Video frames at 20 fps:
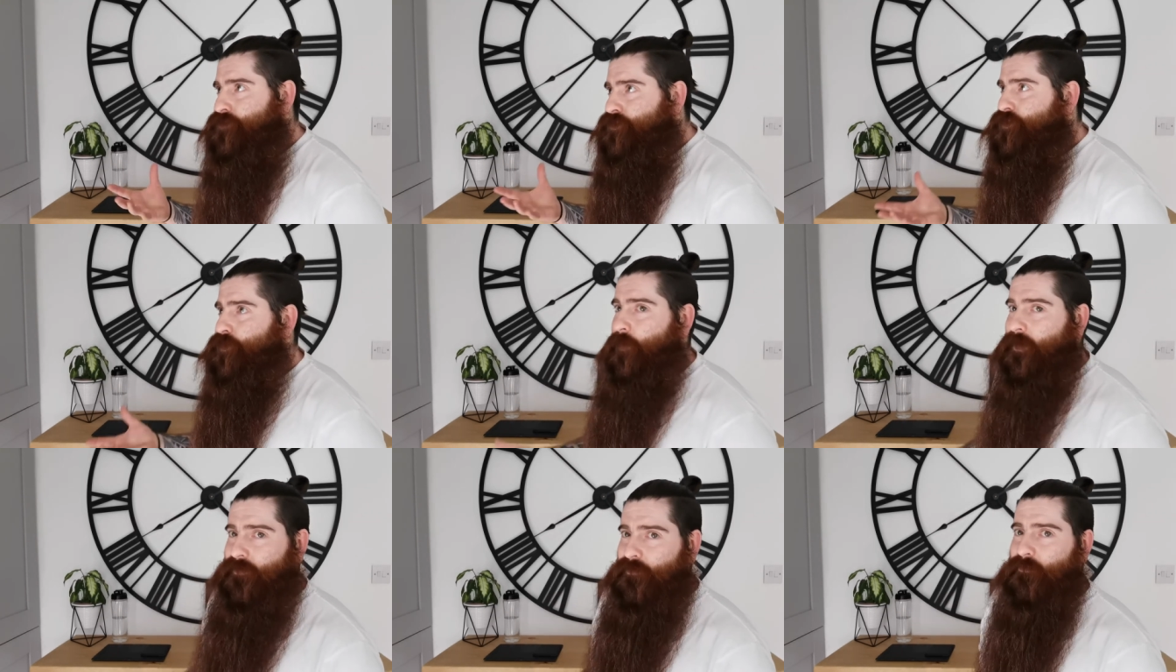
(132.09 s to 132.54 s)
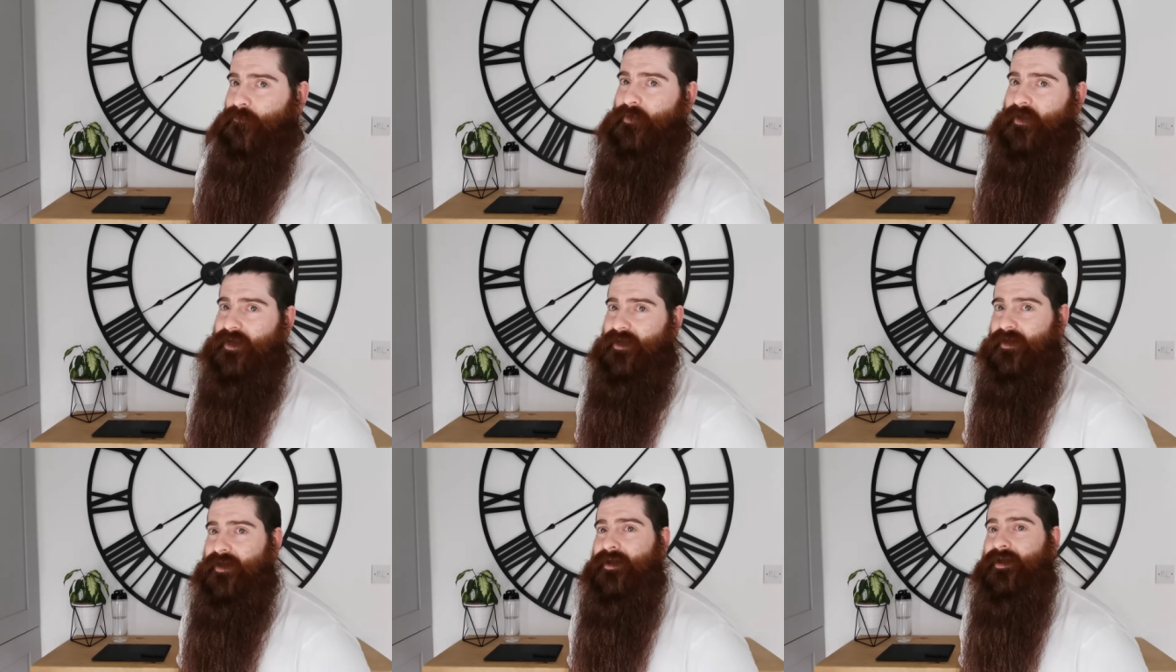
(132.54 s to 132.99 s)
Joanna and
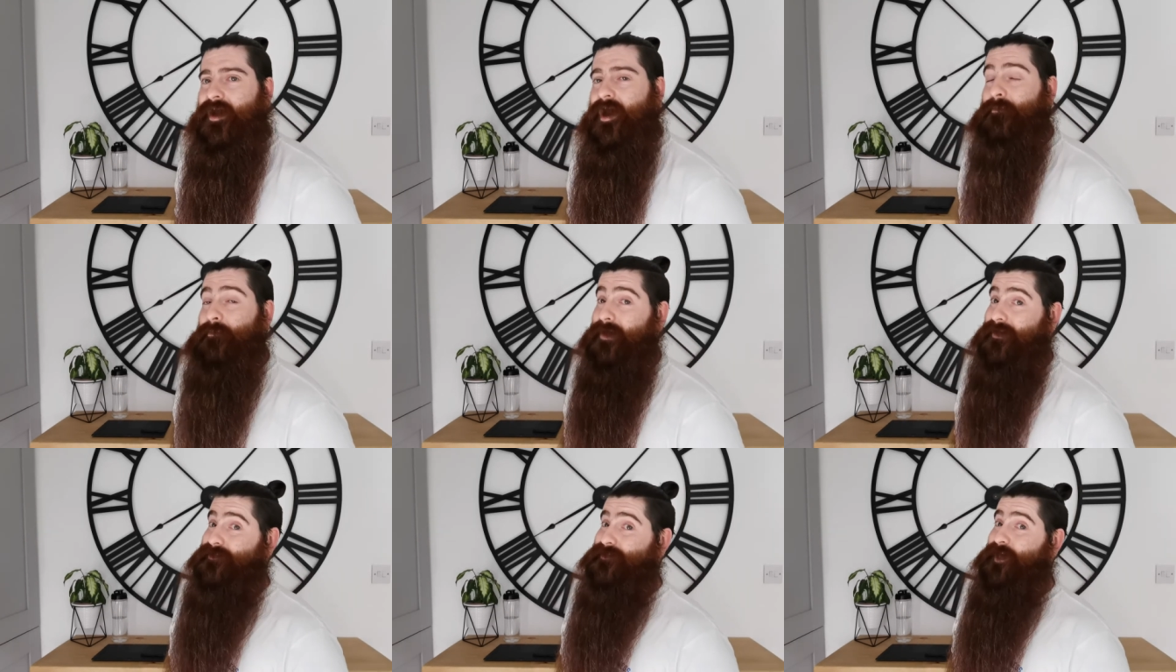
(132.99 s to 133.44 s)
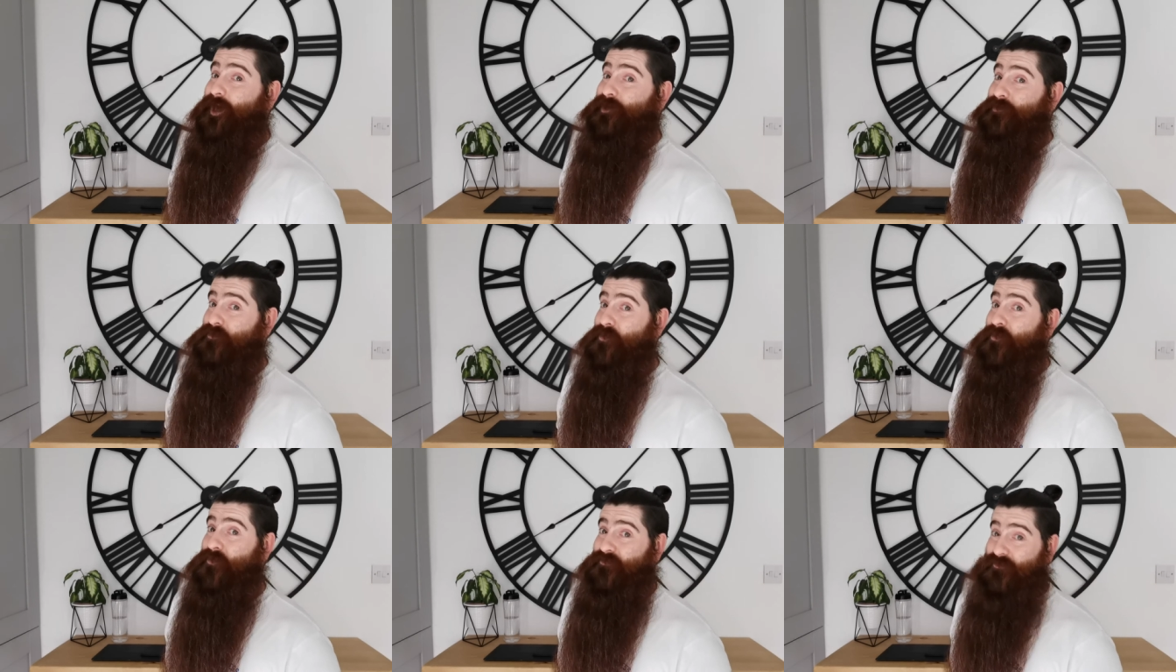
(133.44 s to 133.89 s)
Peter are my time
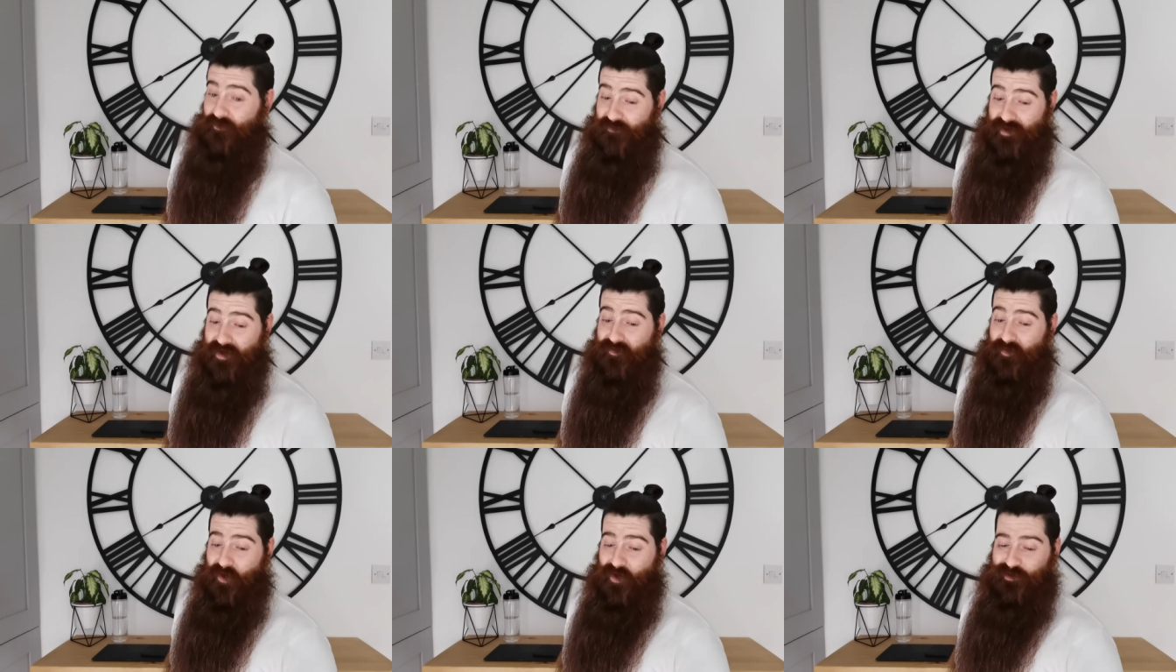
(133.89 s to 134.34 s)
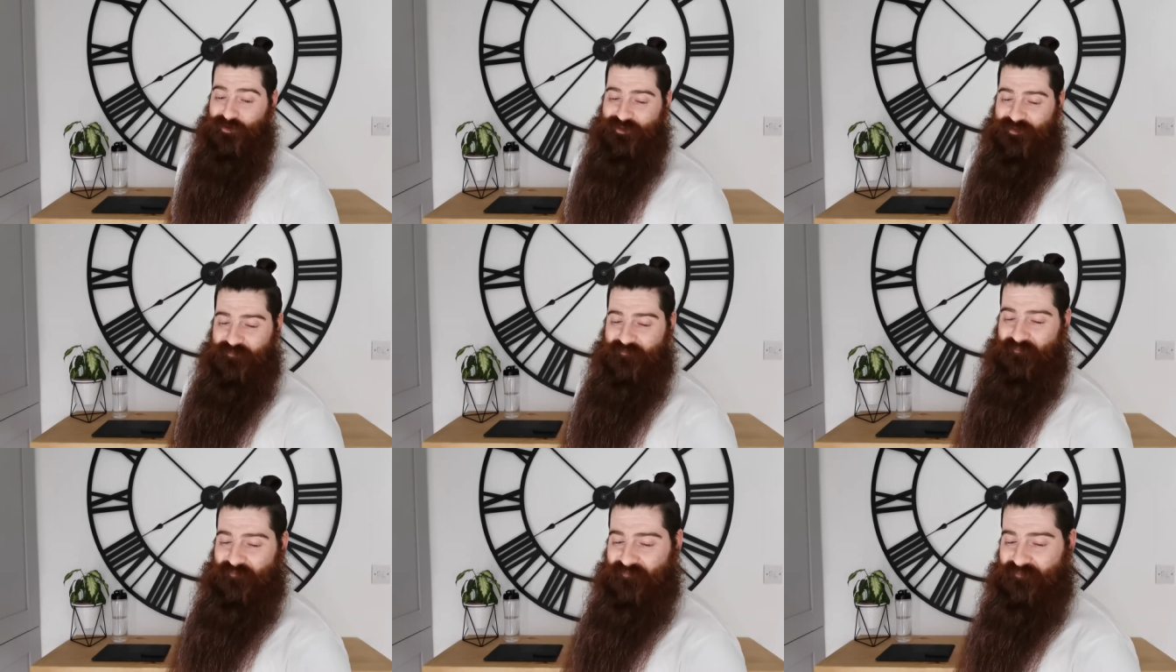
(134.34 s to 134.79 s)
number one for favourite oils.